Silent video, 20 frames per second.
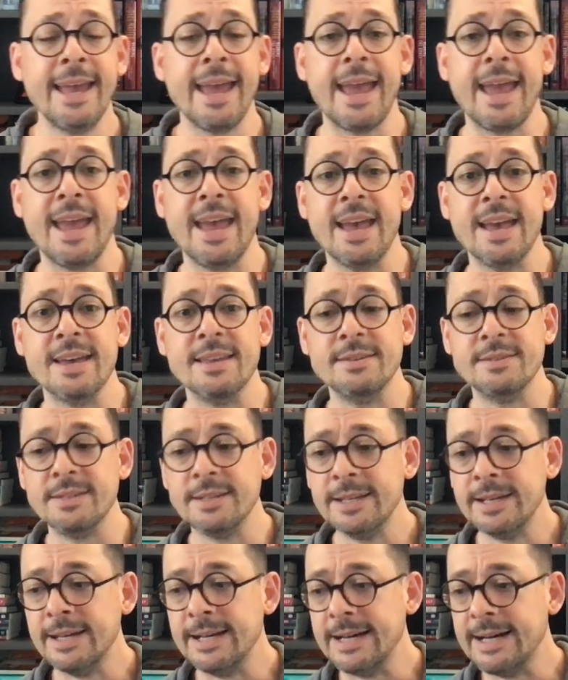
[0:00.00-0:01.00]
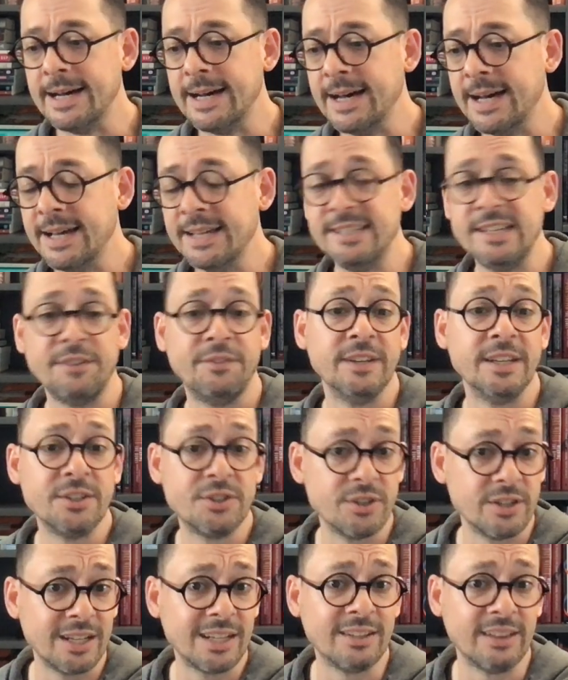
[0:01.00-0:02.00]
and
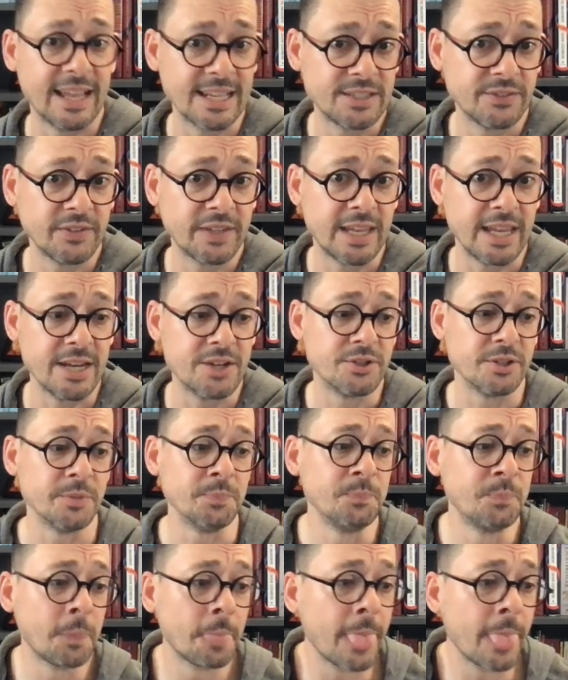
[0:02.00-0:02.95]
definition and classification.